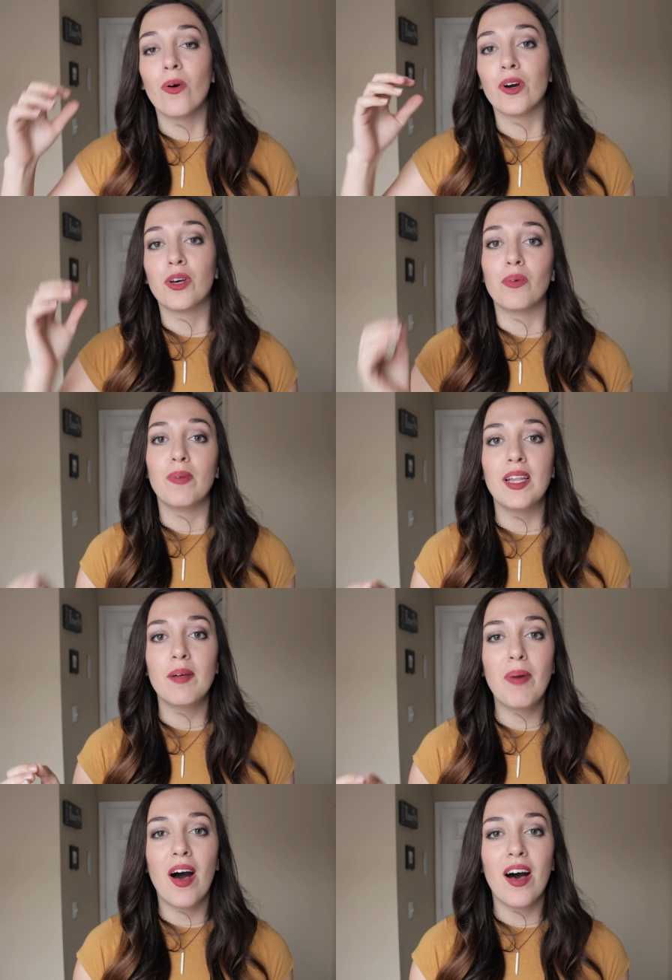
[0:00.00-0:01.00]
or a
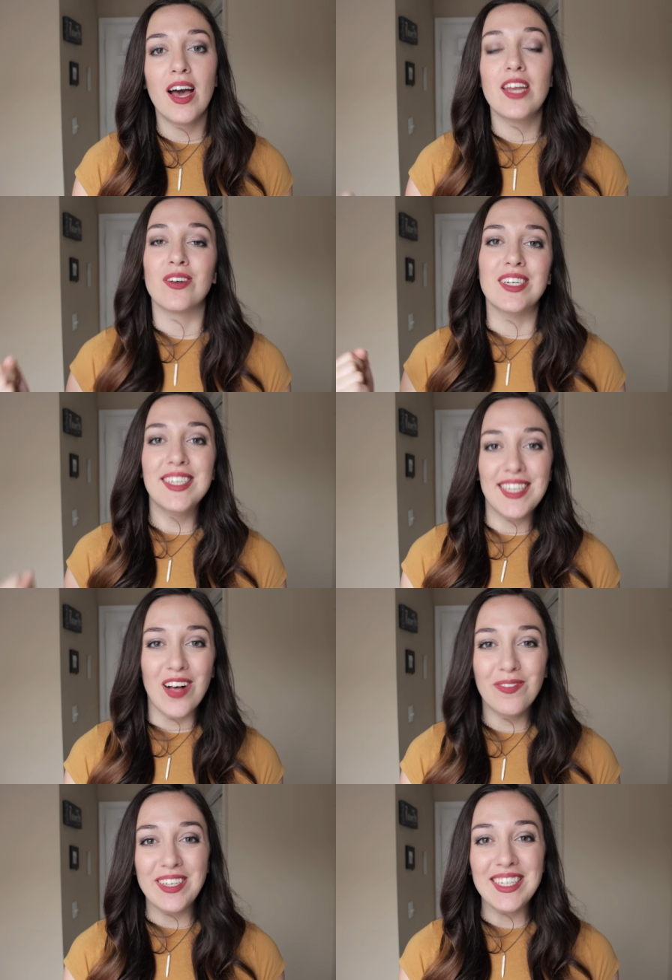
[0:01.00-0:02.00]
GorillaPod or a
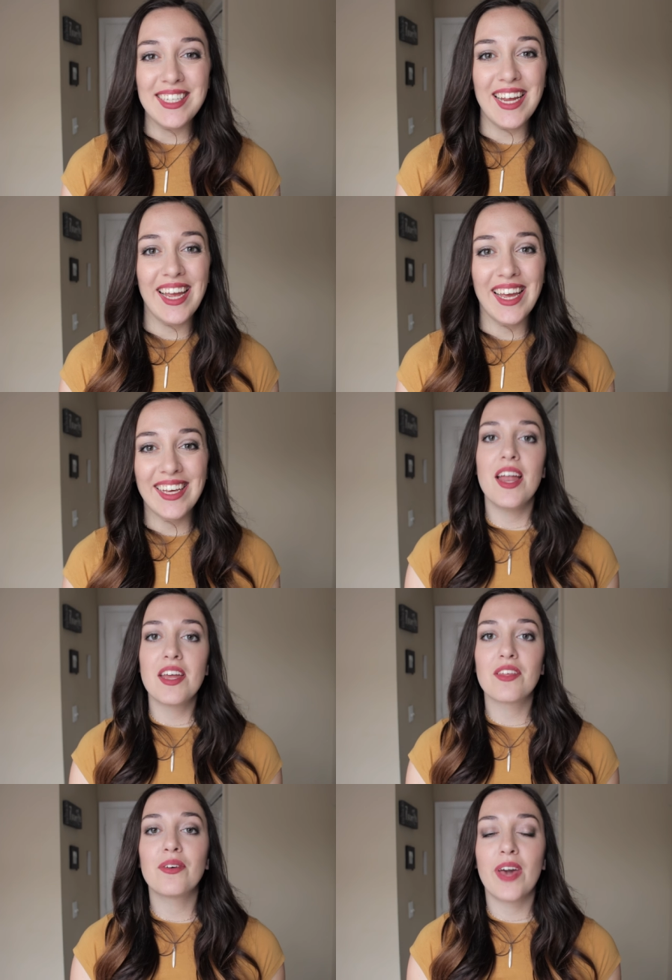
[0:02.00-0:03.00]
selfie stick.
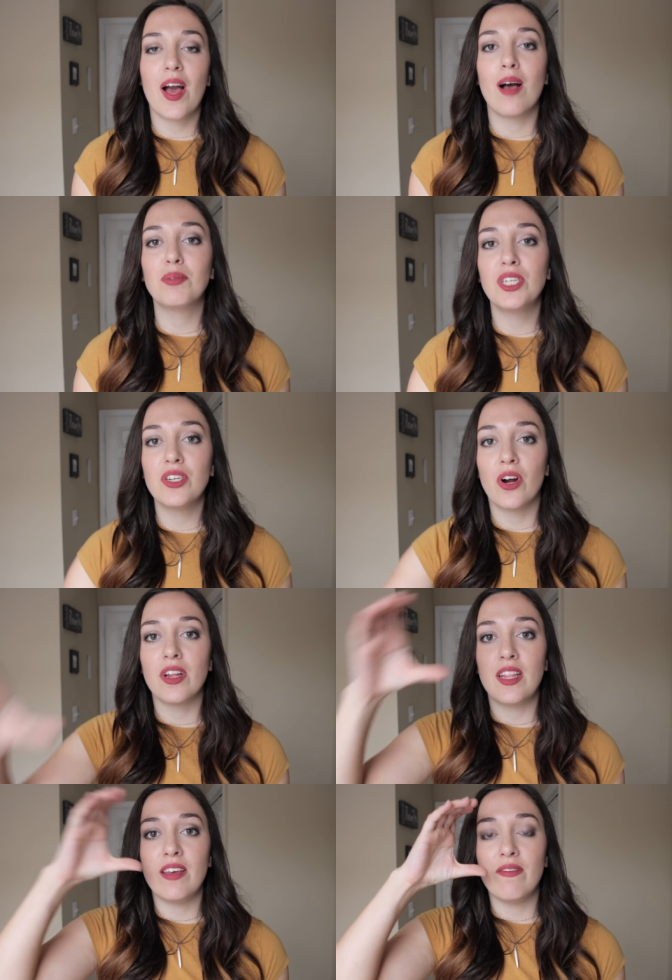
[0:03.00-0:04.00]
Another great option
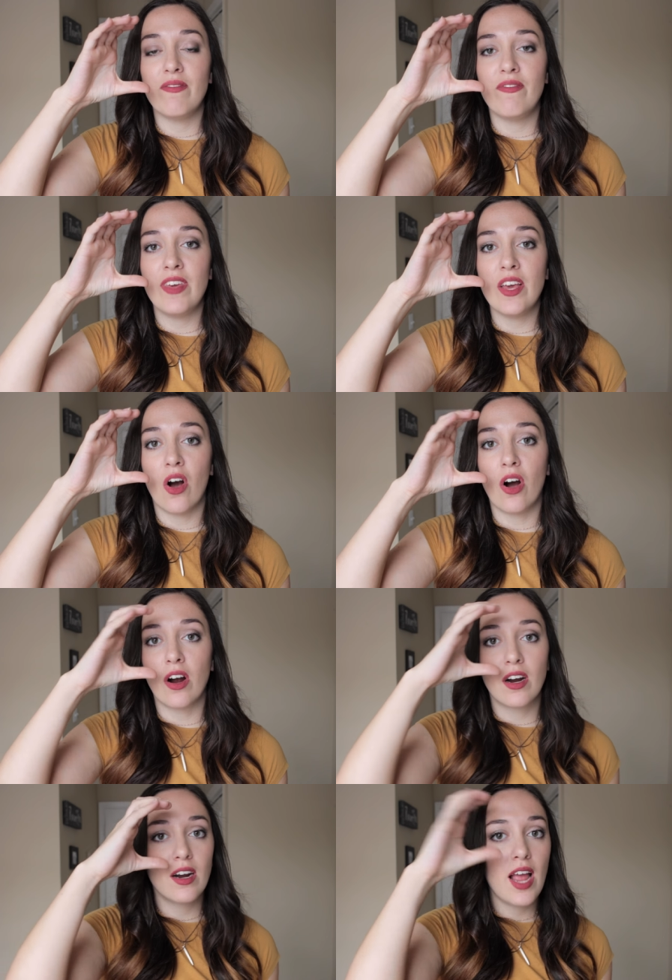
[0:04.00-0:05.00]
are the
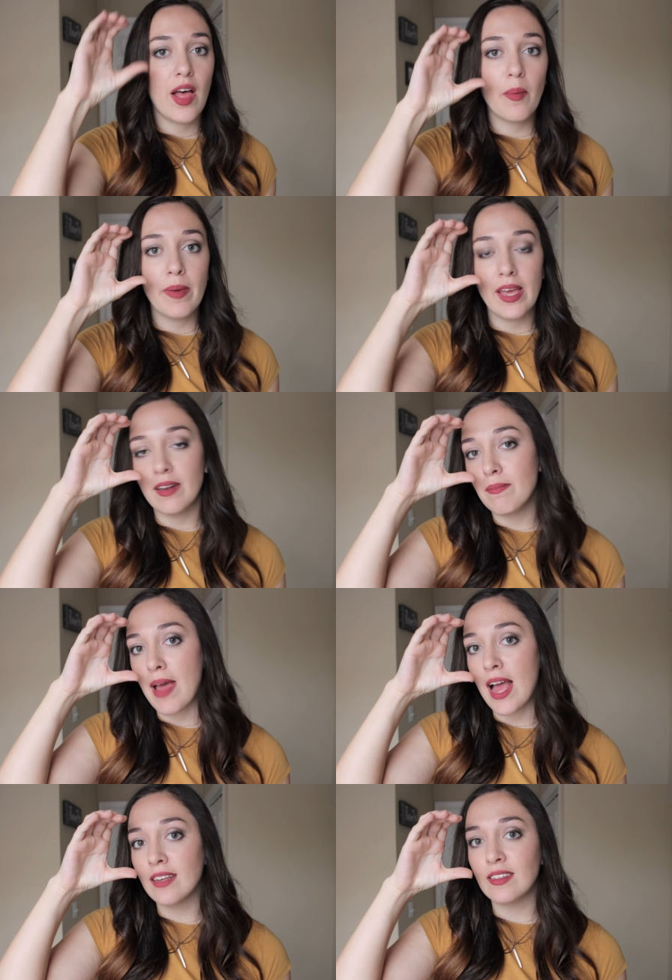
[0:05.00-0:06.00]
VR helmet
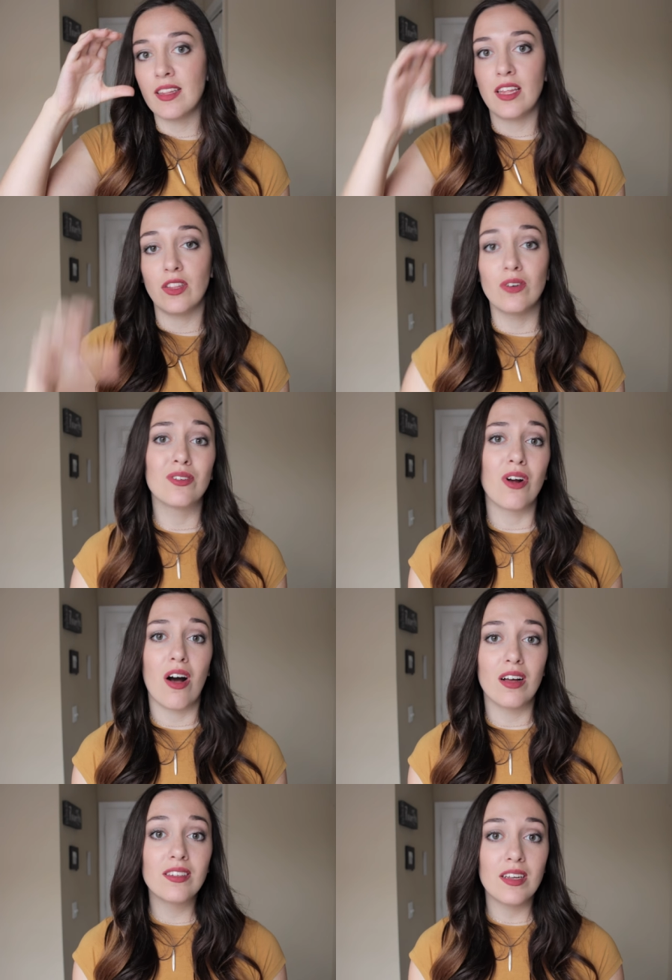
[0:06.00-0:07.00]
masks. I think those are
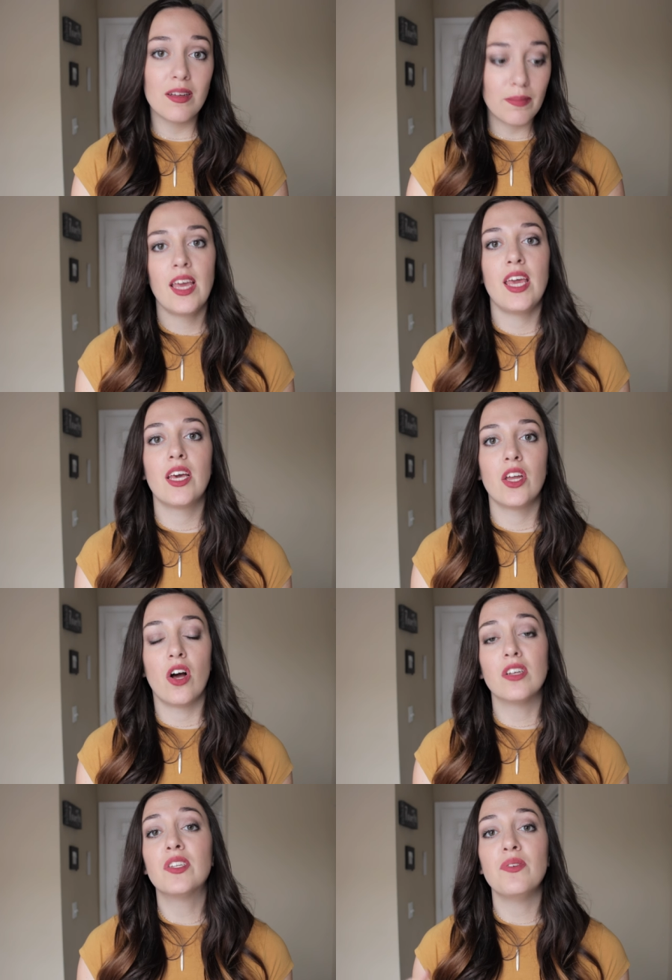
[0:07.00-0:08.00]
awesome. He could
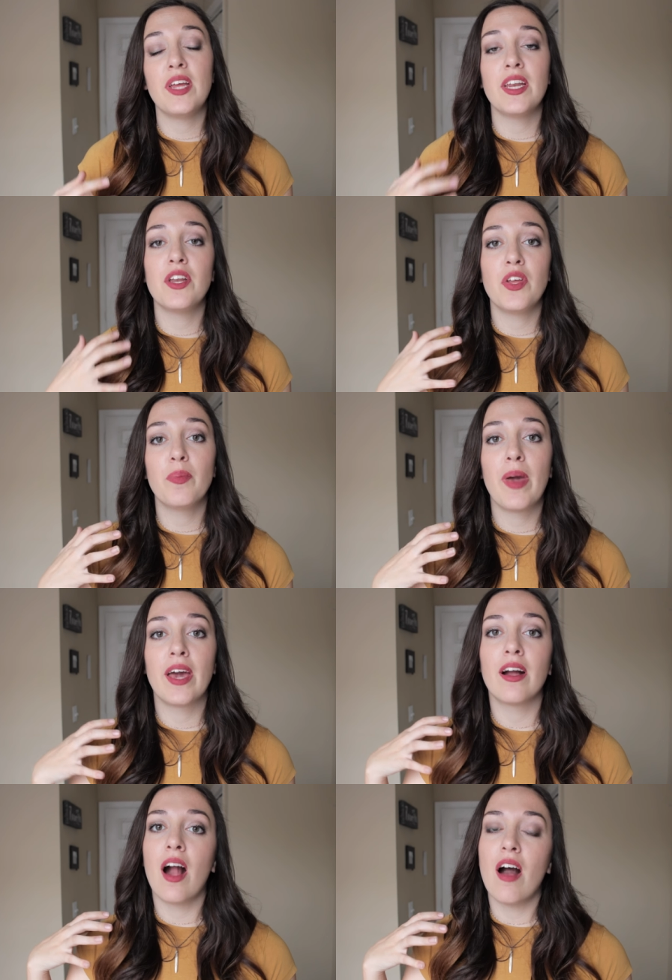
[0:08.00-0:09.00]
also need a new
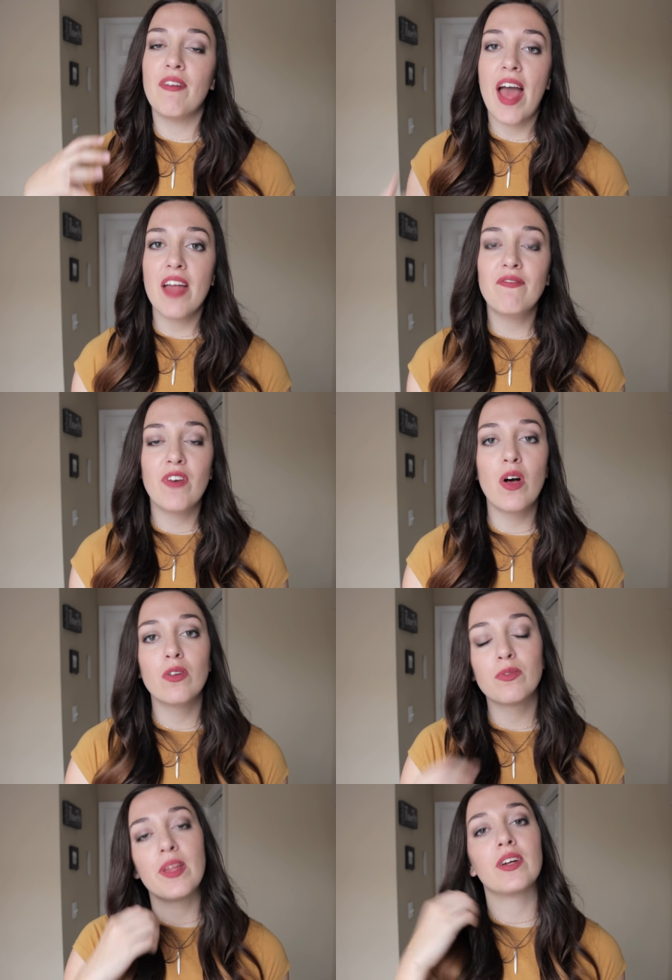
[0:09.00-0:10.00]
pair of
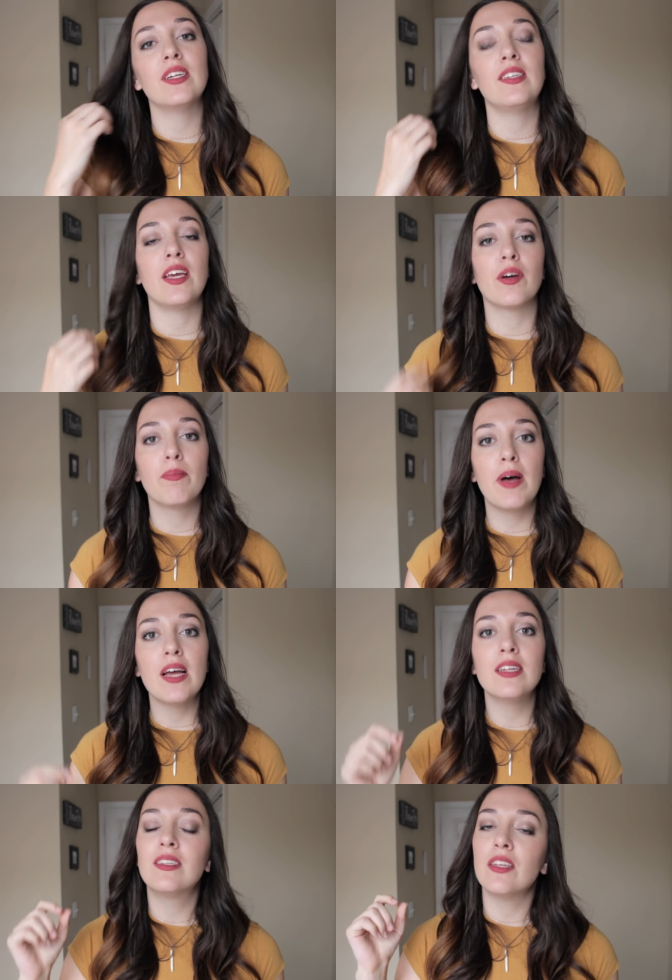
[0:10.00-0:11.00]
headphones, whether it's
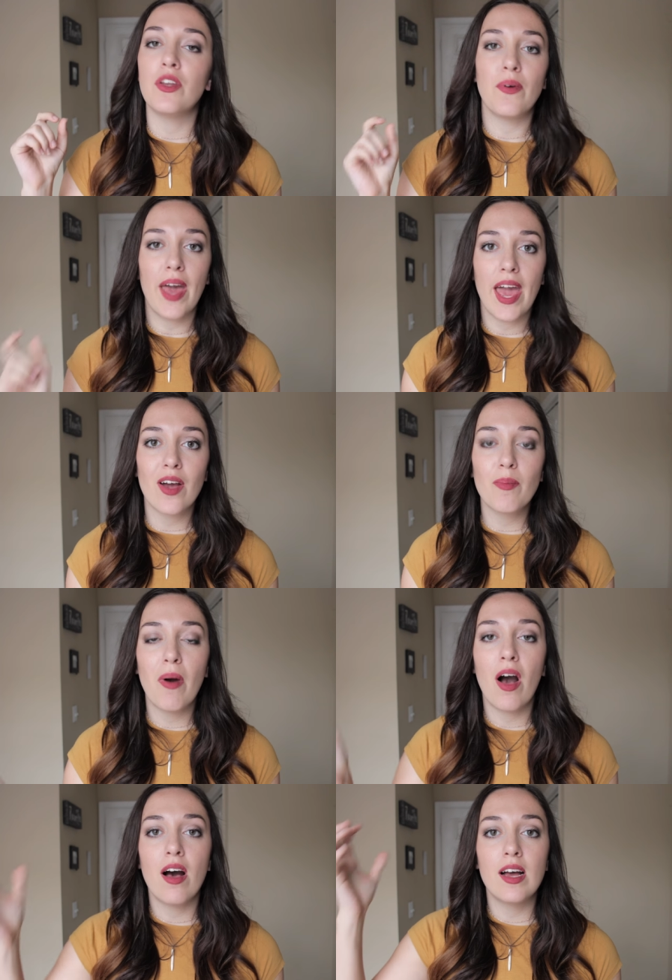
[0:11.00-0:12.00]
earbuds, the new
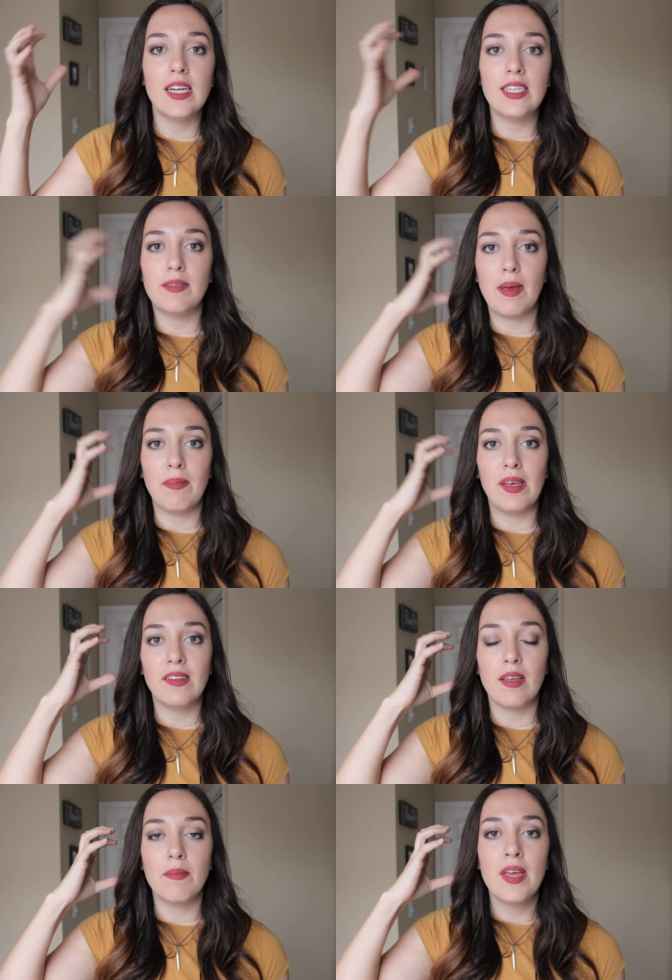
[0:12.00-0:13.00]
AirPods, maybe
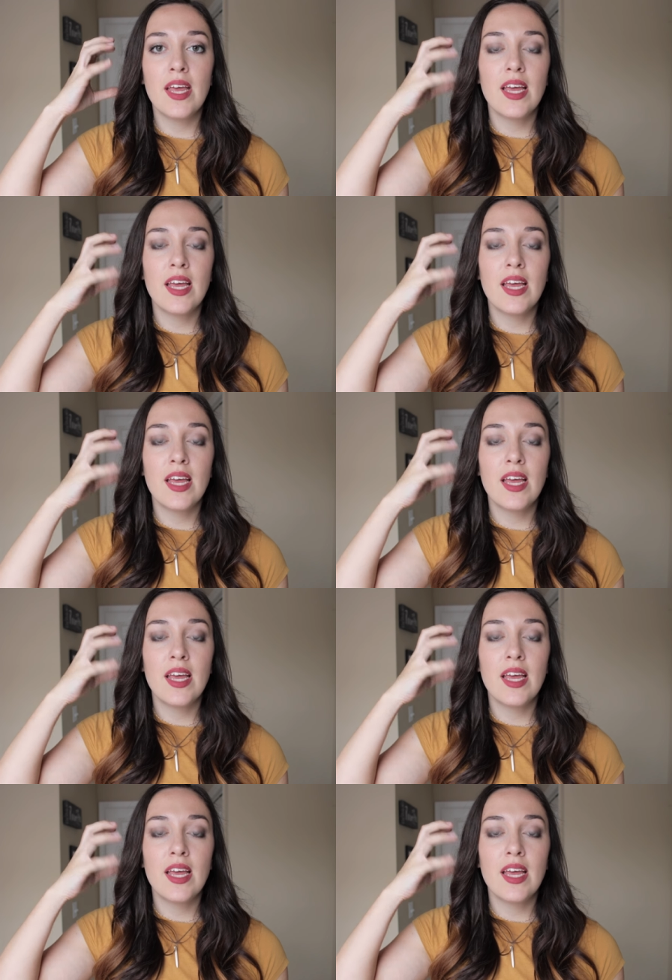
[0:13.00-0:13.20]
some